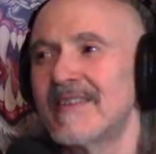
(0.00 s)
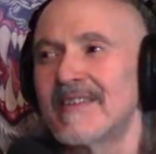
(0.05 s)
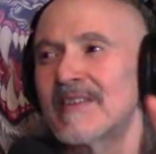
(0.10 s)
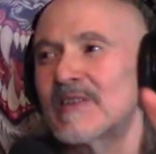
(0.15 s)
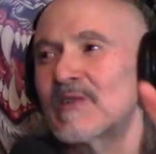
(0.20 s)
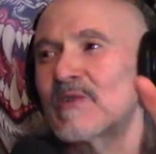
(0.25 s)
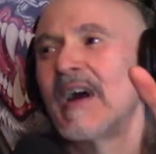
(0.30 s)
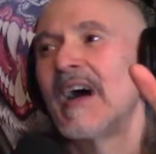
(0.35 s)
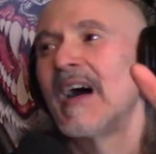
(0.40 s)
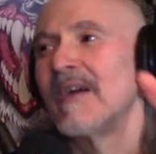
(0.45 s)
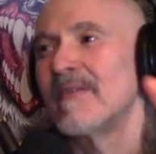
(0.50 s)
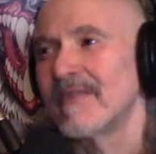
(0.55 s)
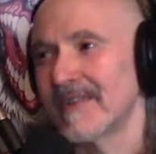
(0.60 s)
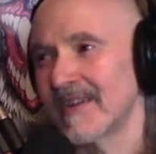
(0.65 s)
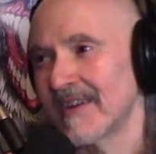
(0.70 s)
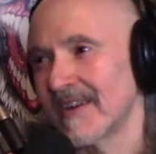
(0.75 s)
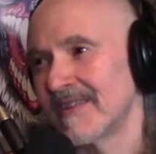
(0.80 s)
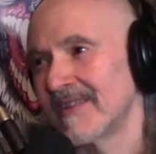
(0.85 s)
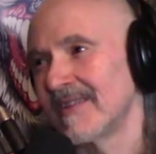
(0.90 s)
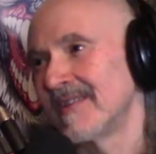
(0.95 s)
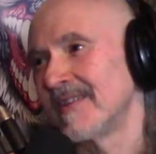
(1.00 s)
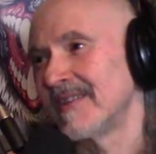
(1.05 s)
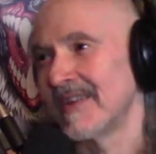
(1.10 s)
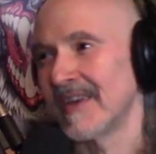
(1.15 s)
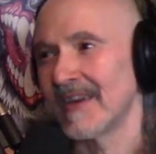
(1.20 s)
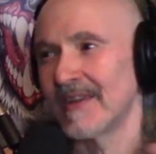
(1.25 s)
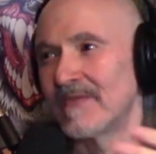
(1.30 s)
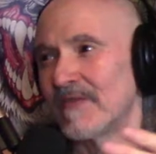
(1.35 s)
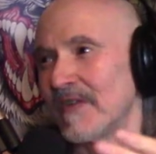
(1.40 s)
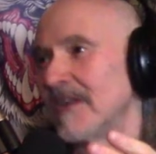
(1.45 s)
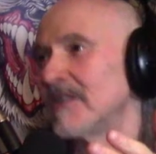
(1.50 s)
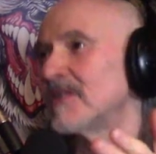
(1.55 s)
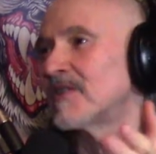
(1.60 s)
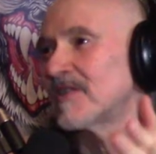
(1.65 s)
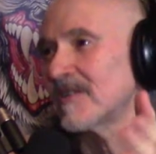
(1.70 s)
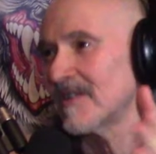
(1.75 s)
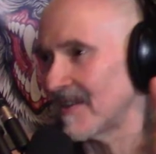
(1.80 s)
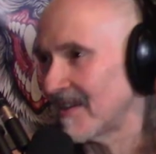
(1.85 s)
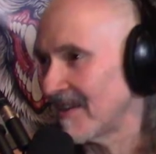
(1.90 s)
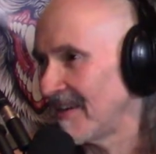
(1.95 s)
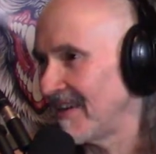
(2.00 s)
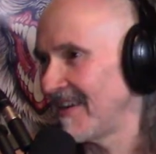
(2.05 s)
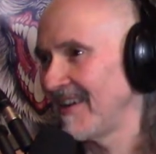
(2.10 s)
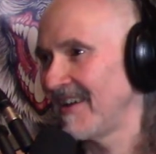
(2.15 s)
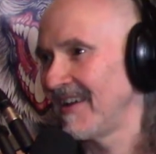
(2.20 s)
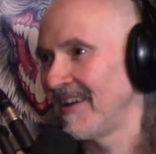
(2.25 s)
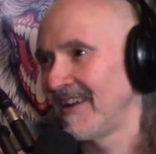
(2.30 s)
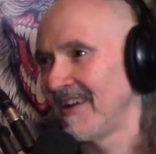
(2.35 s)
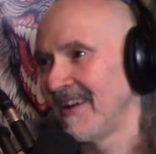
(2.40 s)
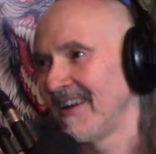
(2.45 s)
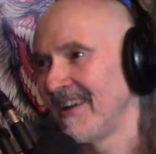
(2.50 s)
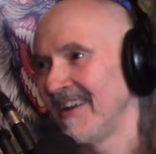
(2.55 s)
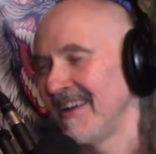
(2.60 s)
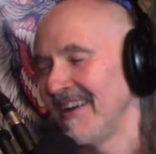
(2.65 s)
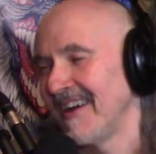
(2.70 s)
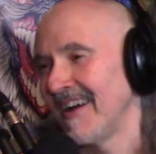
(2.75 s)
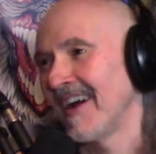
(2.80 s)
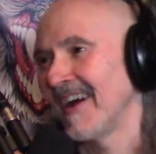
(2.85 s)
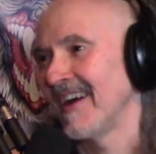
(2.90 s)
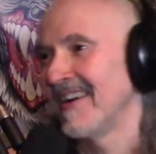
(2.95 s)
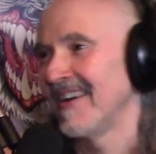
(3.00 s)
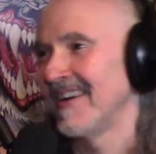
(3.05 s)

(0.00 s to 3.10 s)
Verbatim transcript: traveling and the the adventure. It's fun. Yeah, I